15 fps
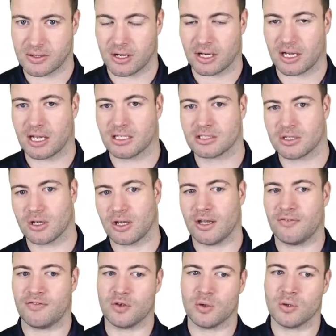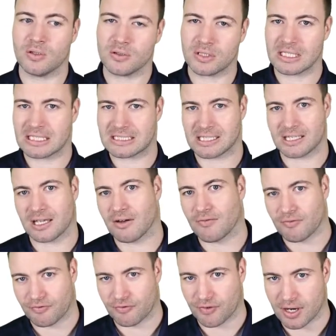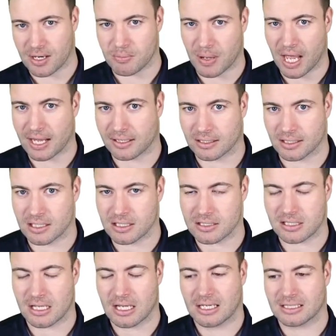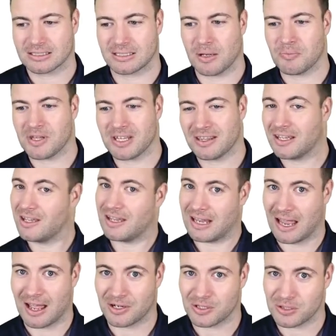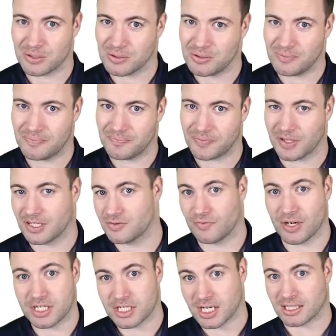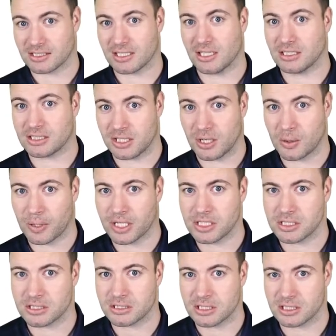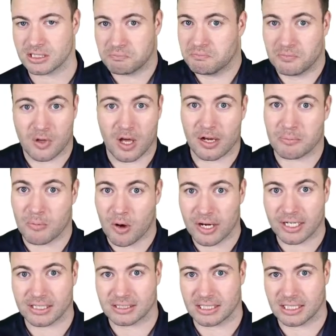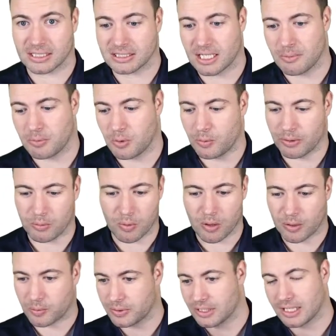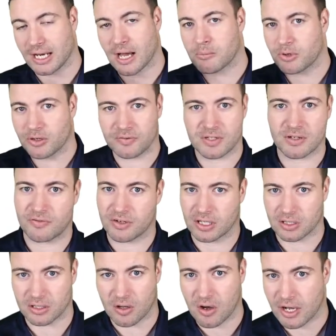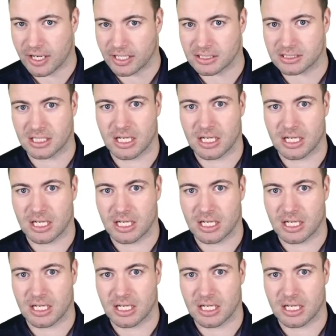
Okay, so if you're looking to get free backlinks, something that you can do is reach out to SEO agencies. Like mine as an example, we work with a number of different clients.